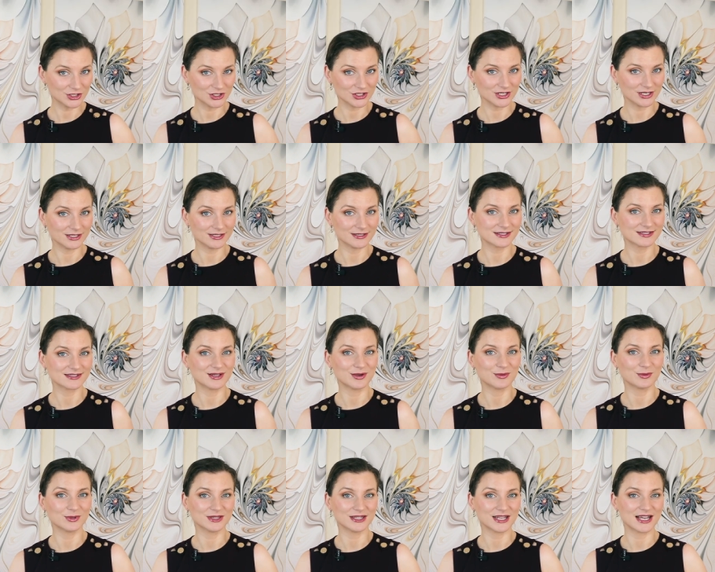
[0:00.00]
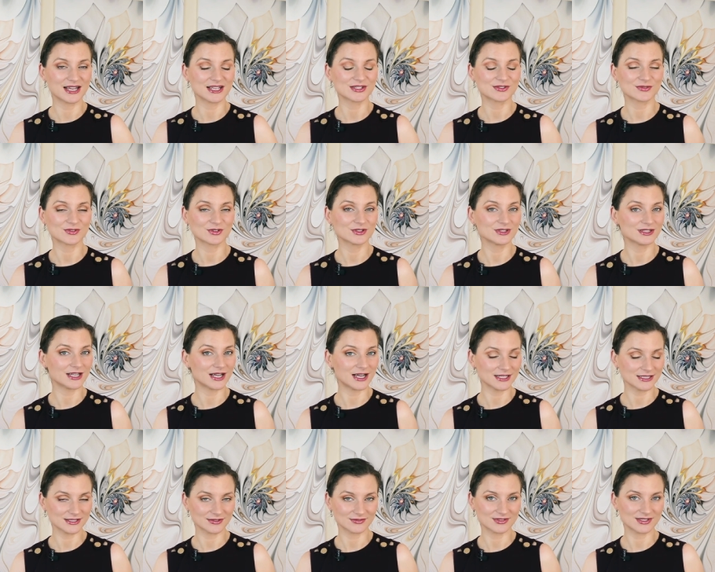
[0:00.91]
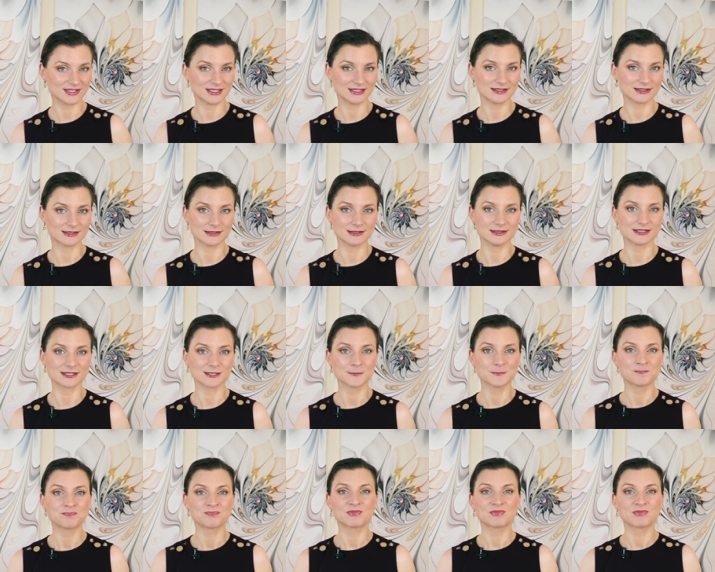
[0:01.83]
jeans that will last for lots of seasons.